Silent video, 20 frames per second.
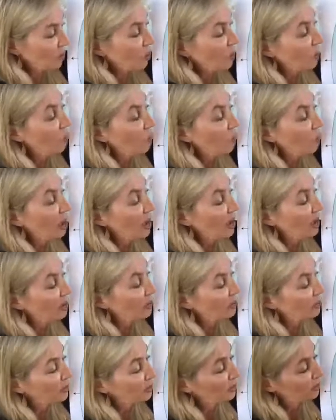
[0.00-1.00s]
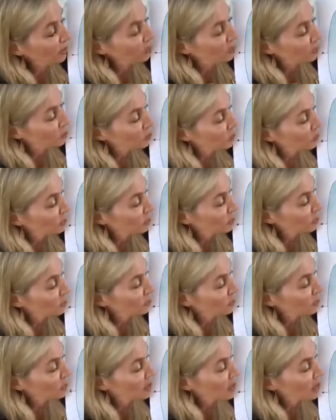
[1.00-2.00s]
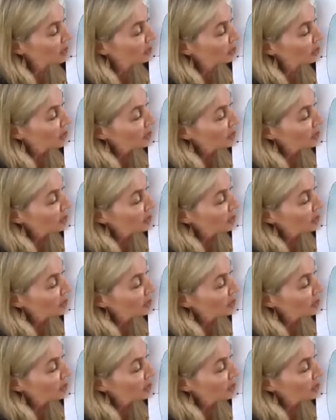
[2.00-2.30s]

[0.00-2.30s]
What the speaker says: while the future slows down,